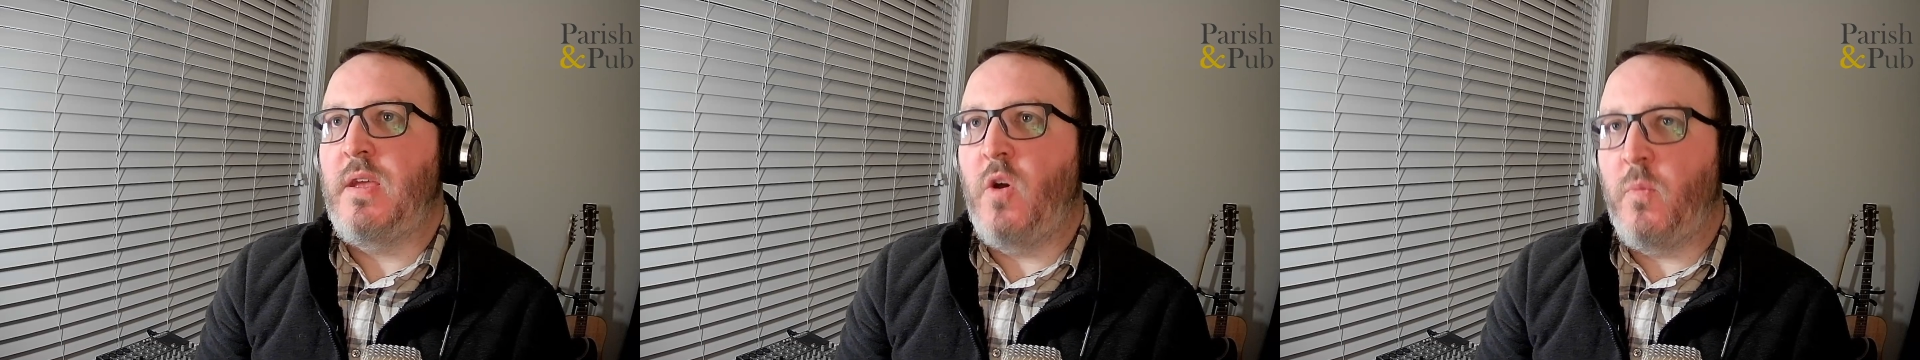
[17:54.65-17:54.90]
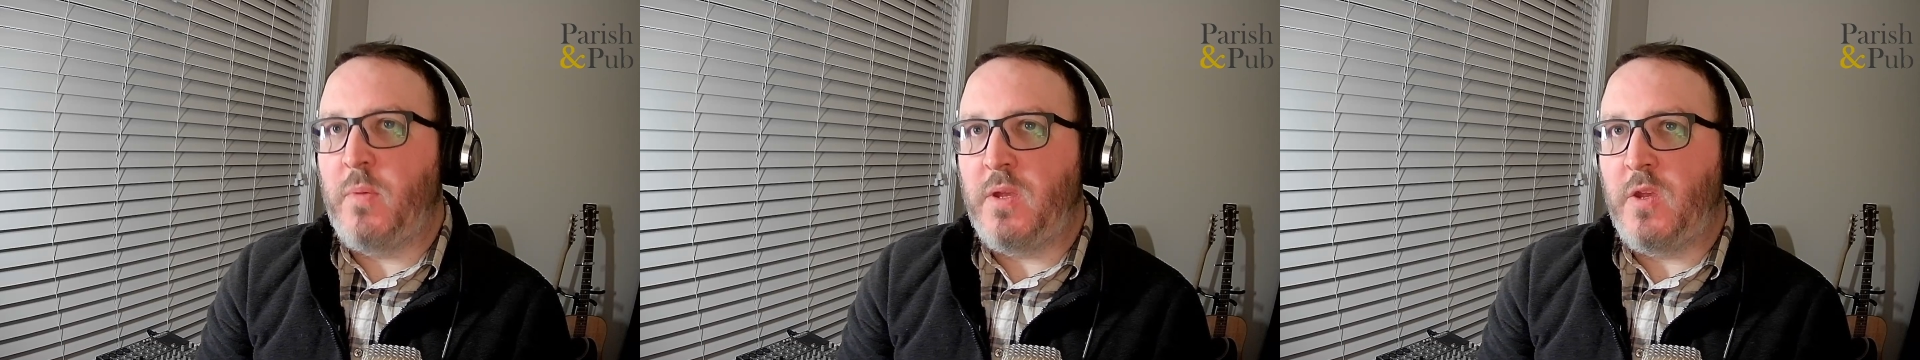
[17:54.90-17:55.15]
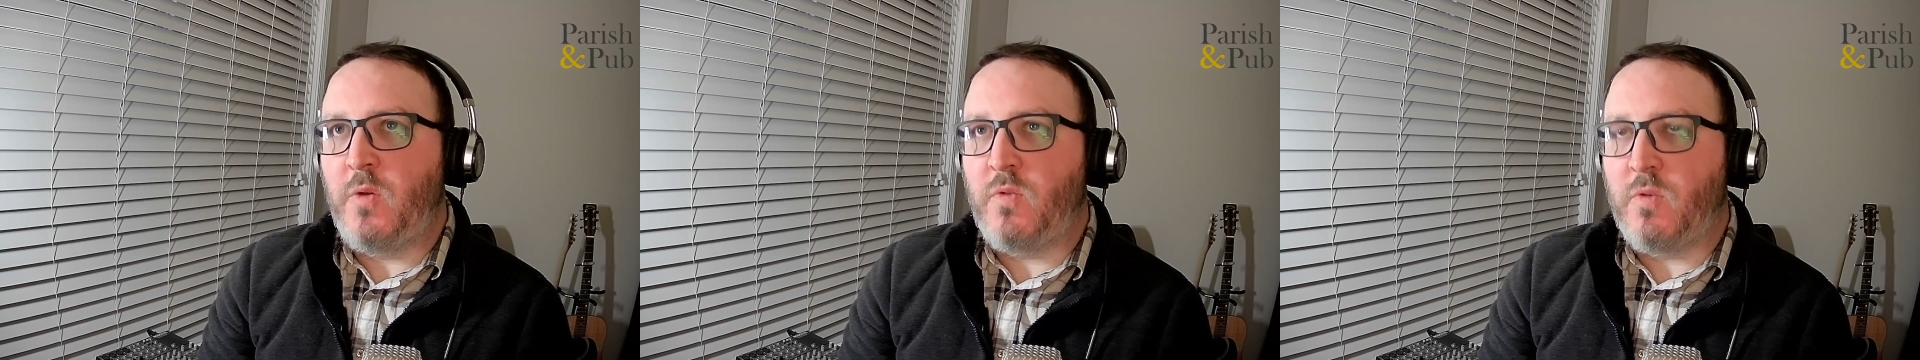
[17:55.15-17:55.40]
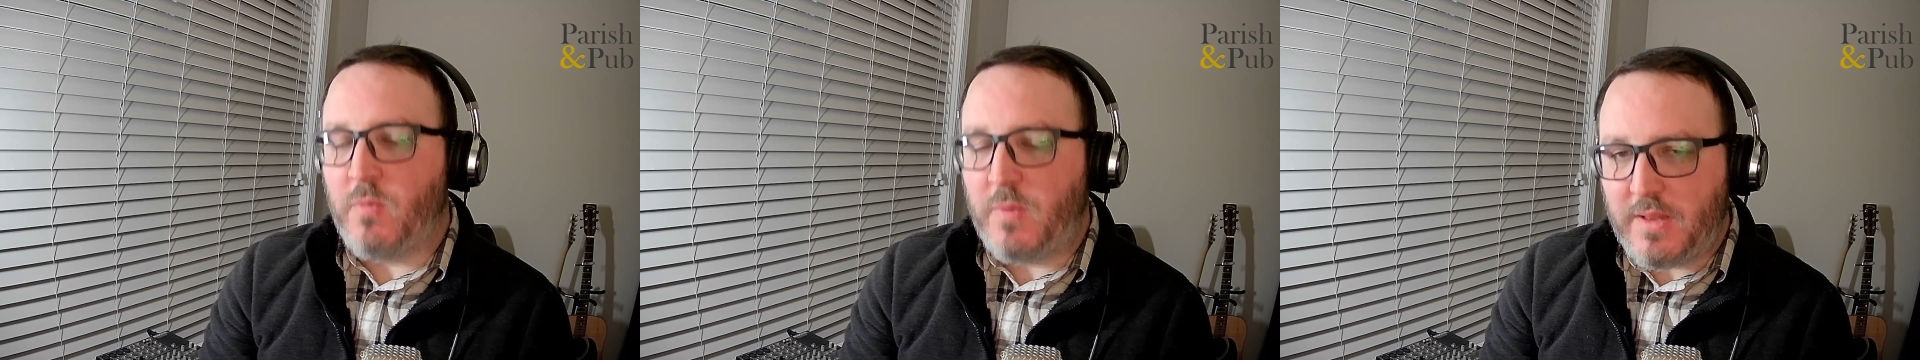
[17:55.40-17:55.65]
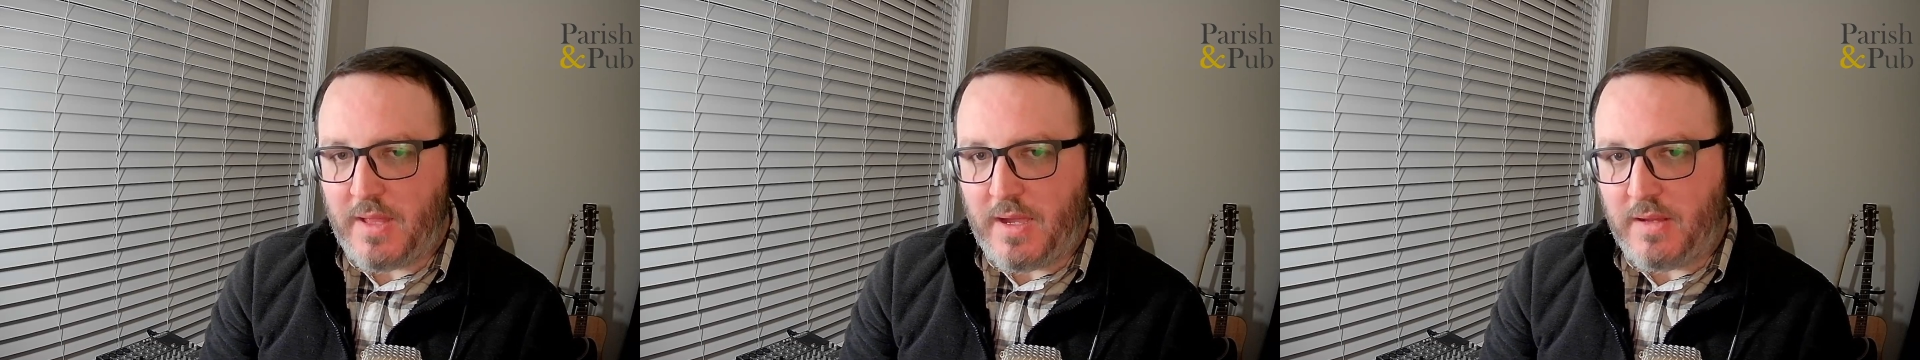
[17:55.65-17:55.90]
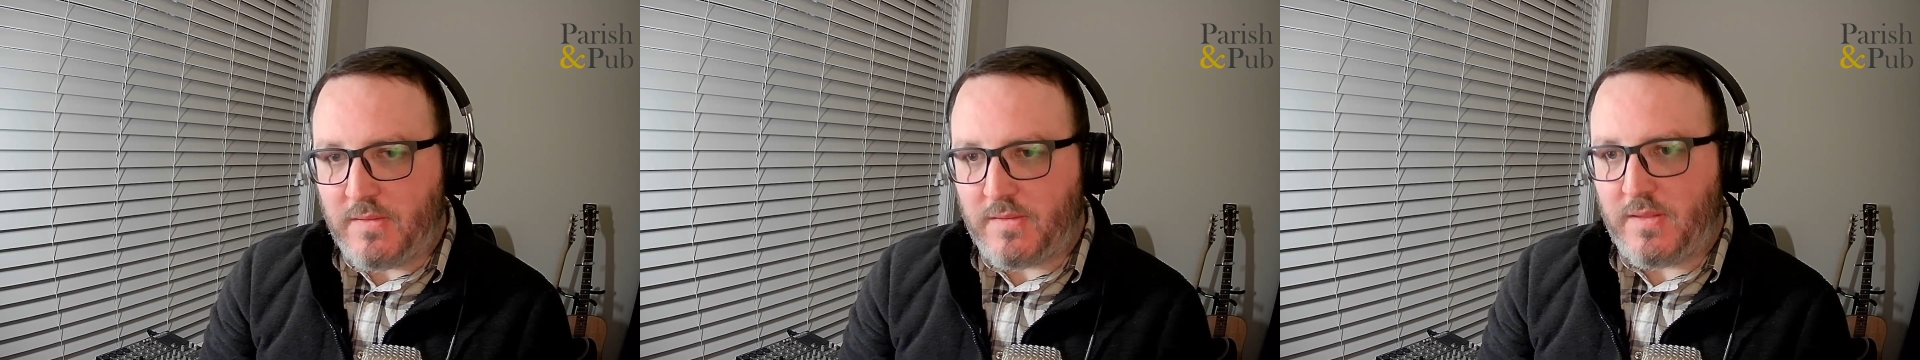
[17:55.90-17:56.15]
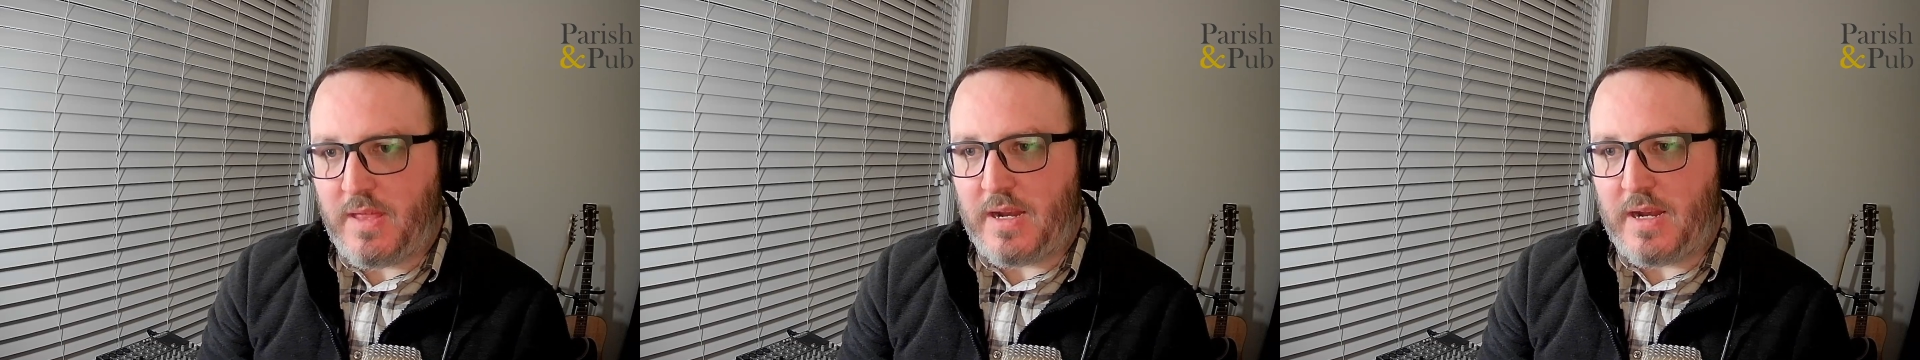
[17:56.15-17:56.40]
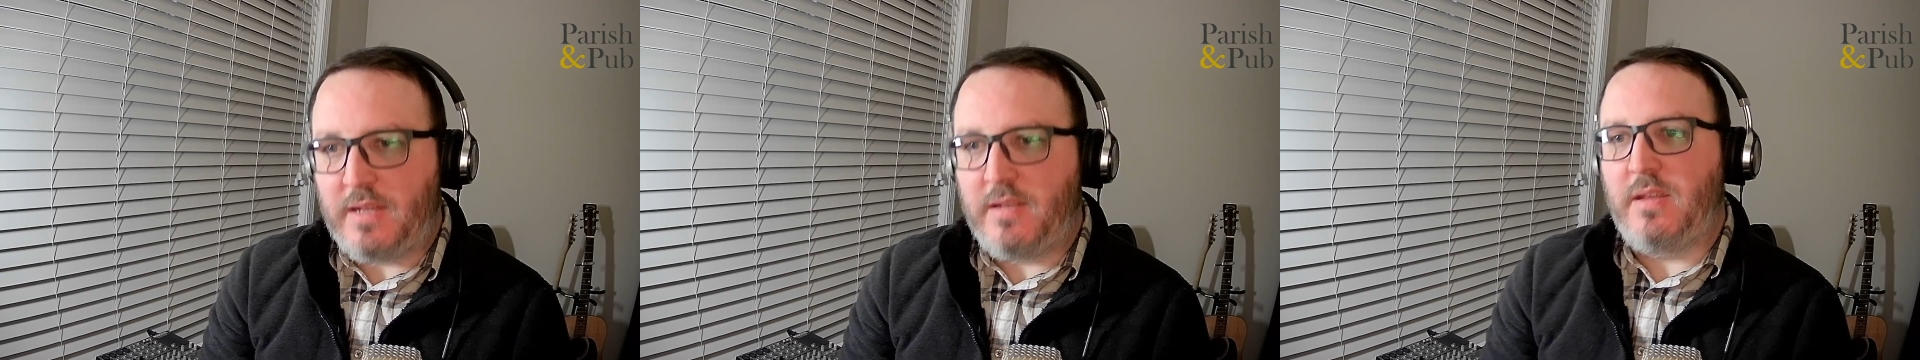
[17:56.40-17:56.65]
helping you to realize
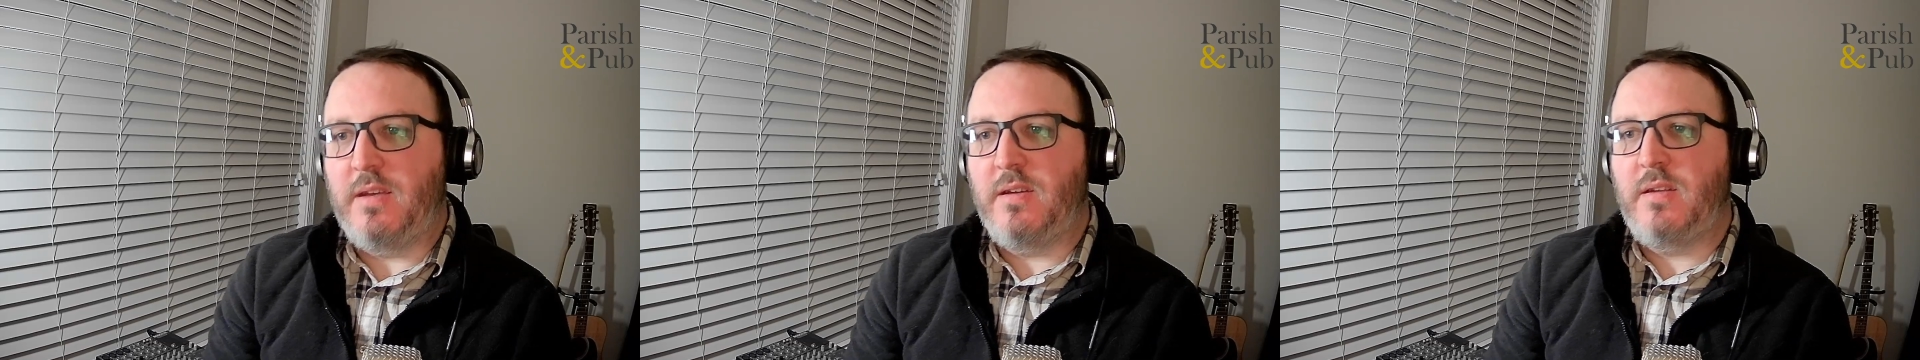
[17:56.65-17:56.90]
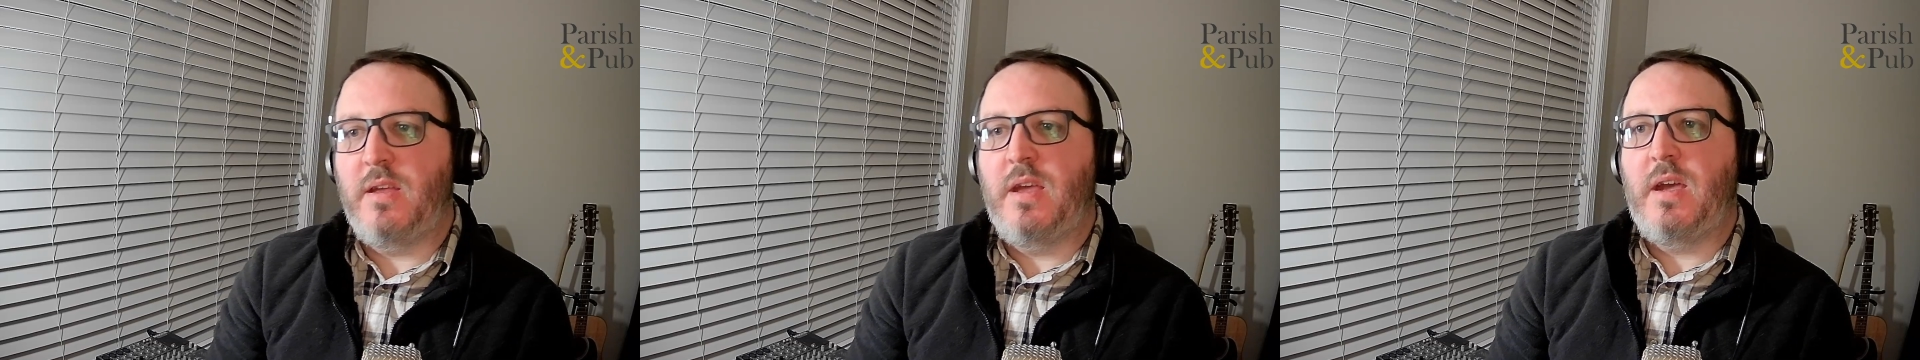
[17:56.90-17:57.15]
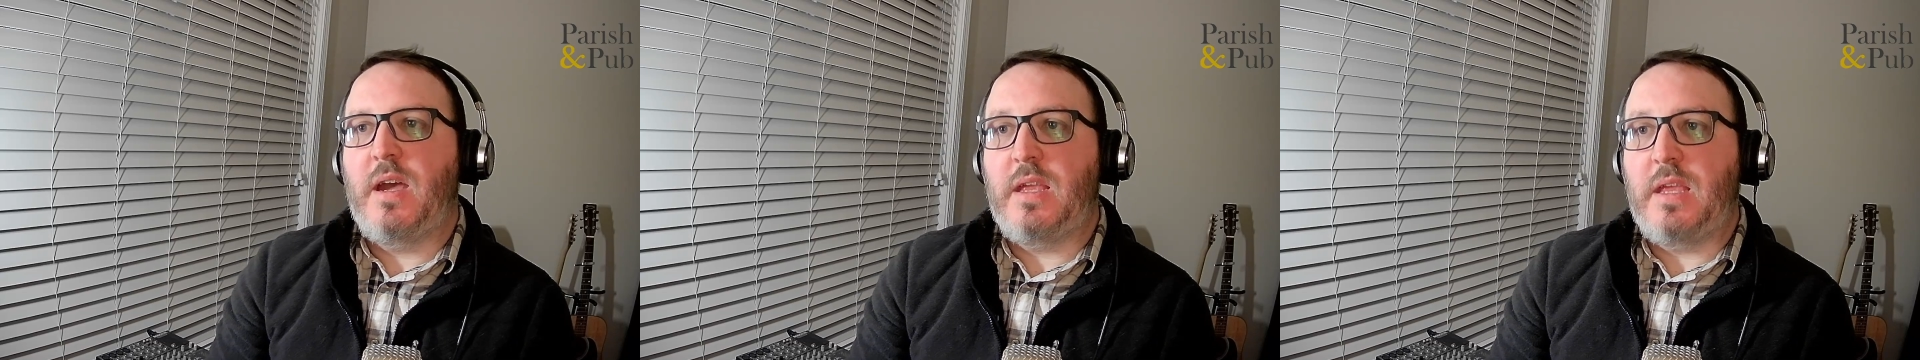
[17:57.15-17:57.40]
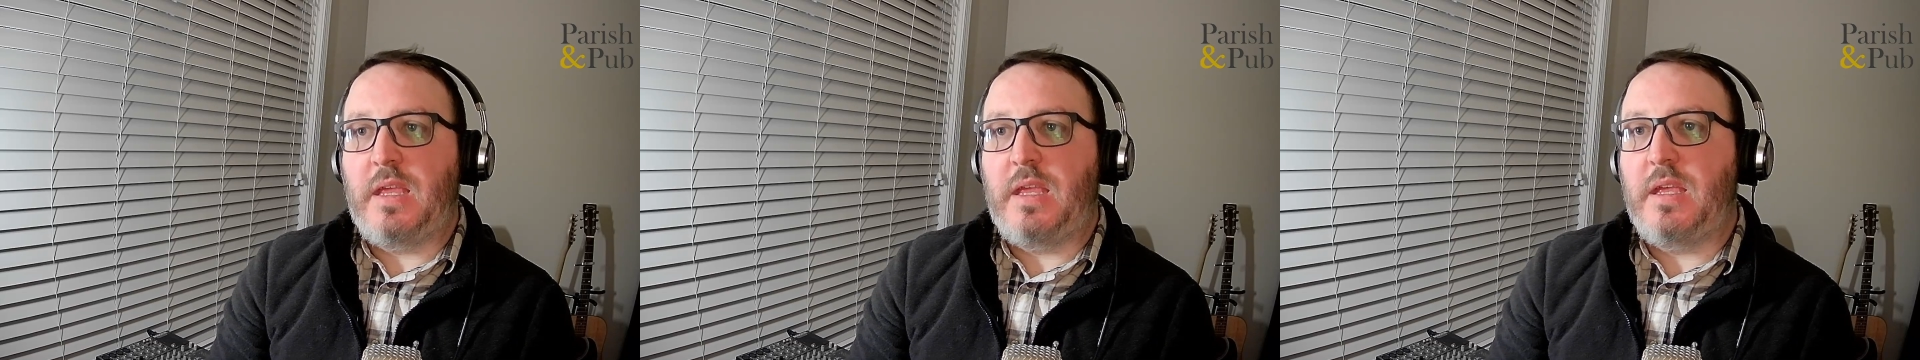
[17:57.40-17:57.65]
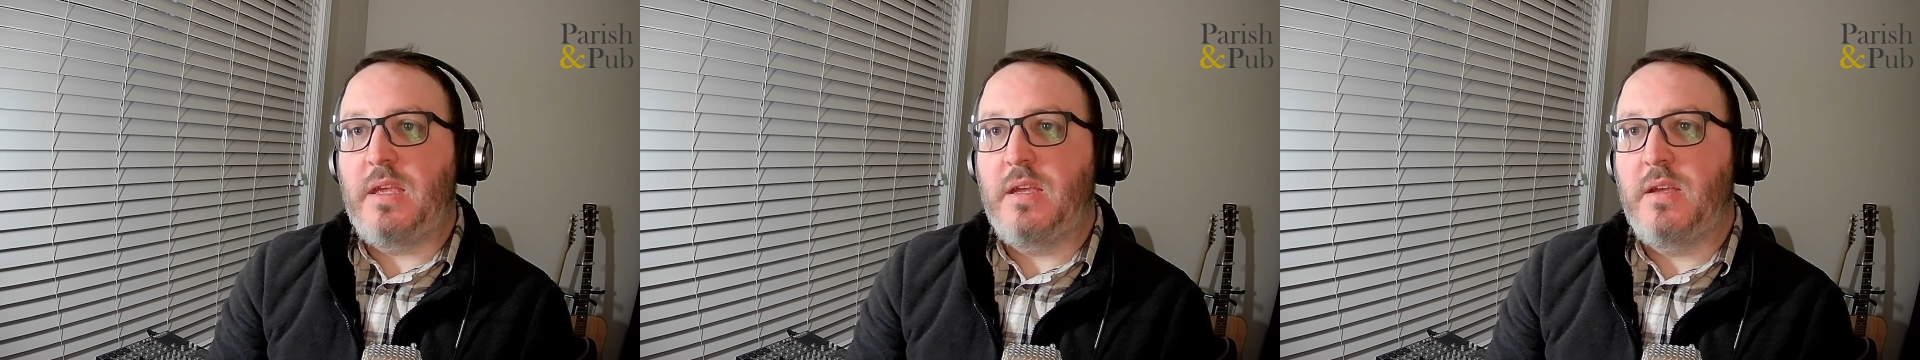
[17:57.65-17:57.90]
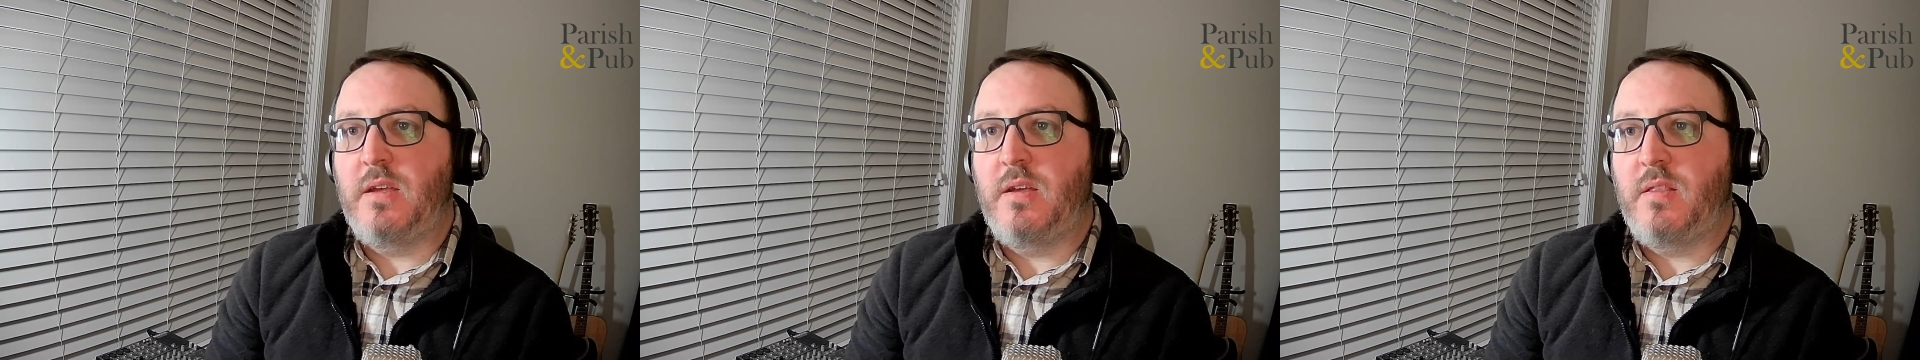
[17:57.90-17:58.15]
that idea, i.e.